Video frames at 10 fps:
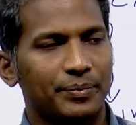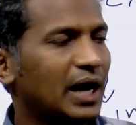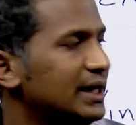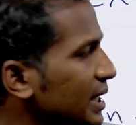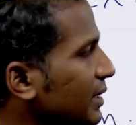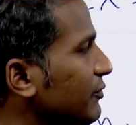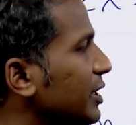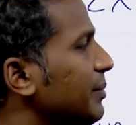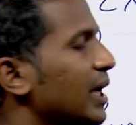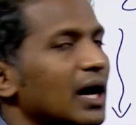And then we
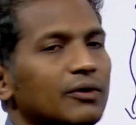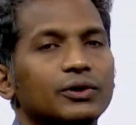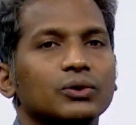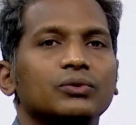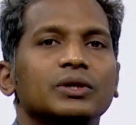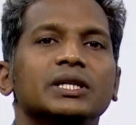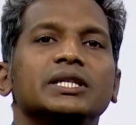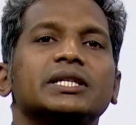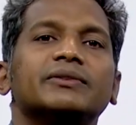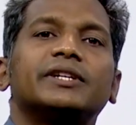may have to
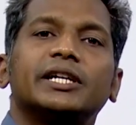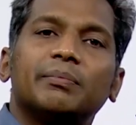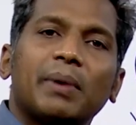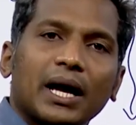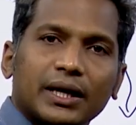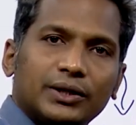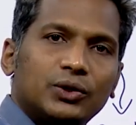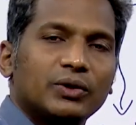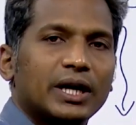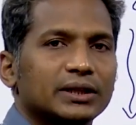shift it back
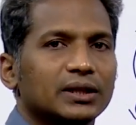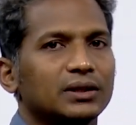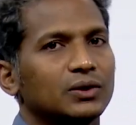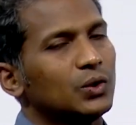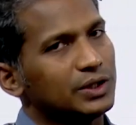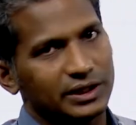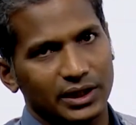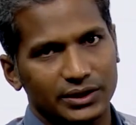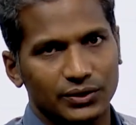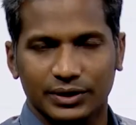to get the
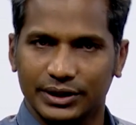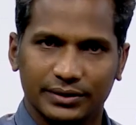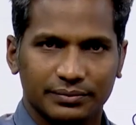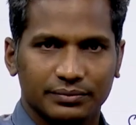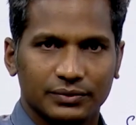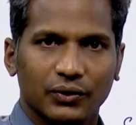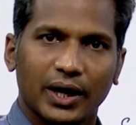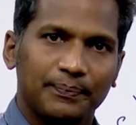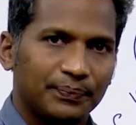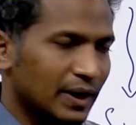original solution.
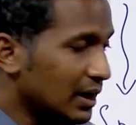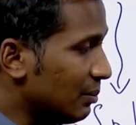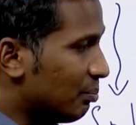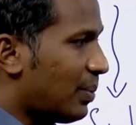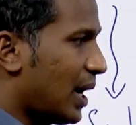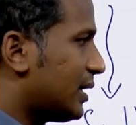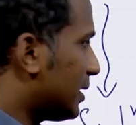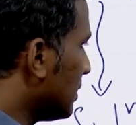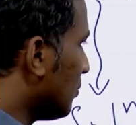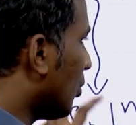Okay. But
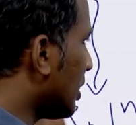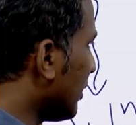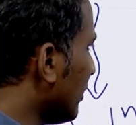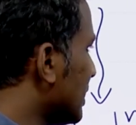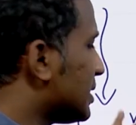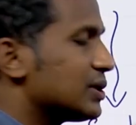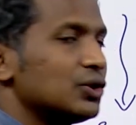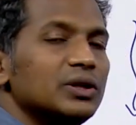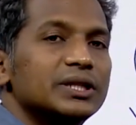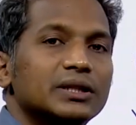whatever is the
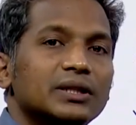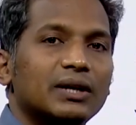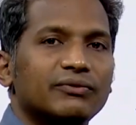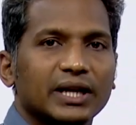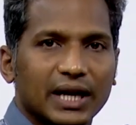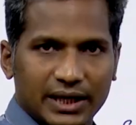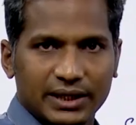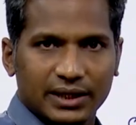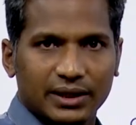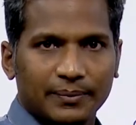solution that we get
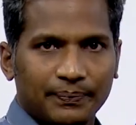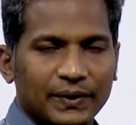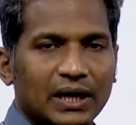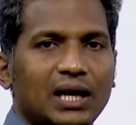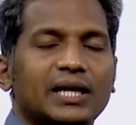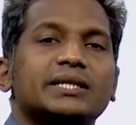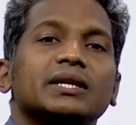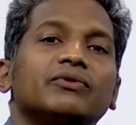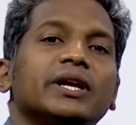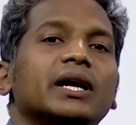here, let us say
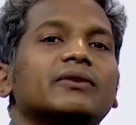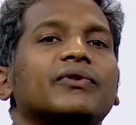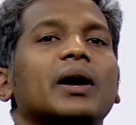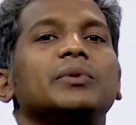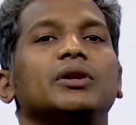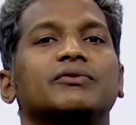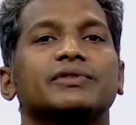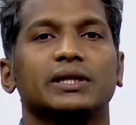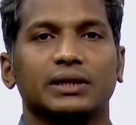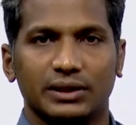we get family of
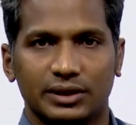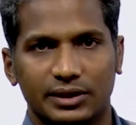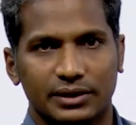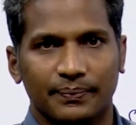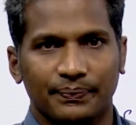circles,